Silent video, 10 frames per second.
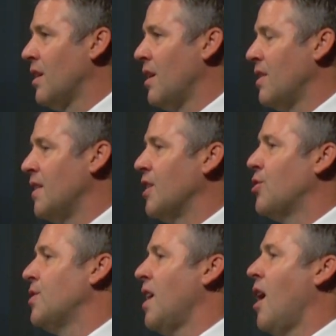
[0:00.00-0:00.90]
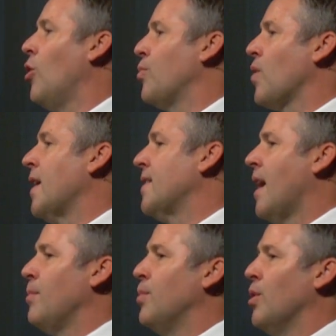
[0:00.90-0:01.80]
that they couldn't help write
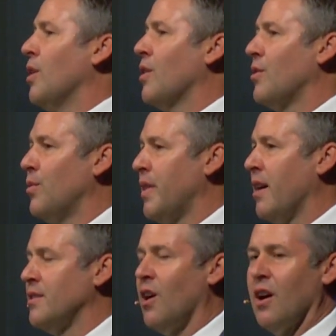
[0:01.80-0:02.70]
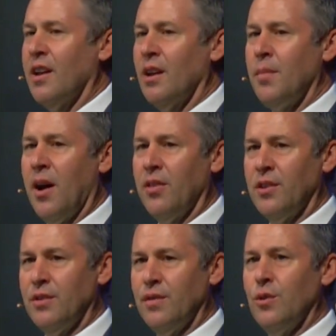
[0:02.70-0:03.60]
that book without talking about the
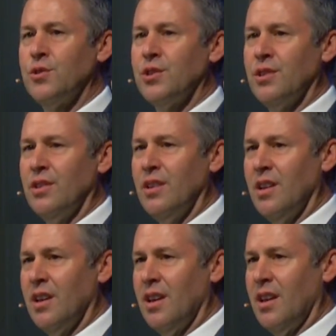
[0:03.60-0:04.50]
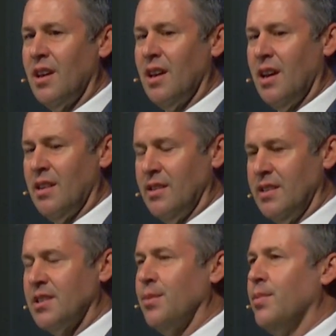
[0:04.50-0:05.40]
devotion and the
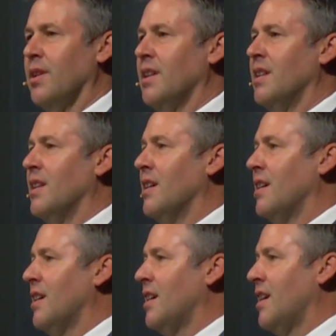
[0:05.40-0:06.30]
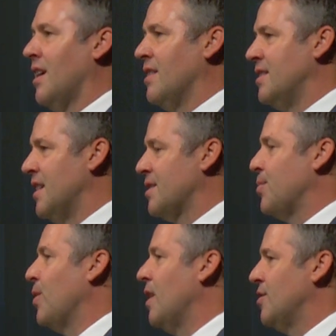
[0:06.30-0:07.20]
discipline and the
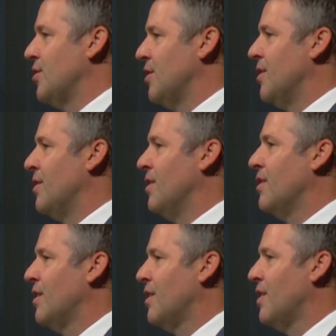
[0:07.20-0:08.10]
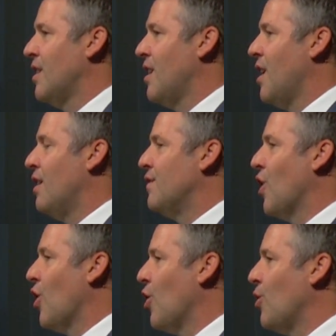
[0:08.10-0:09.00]
desperation of
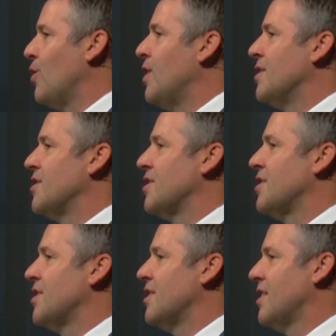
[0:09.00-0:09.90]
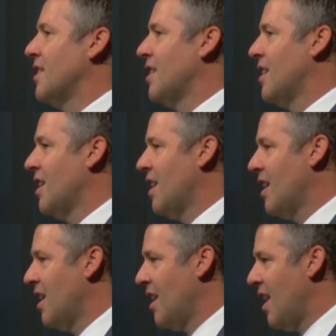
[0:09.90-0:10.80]
our earnest
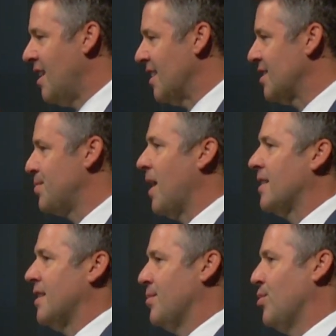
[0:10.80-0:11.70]
and expectant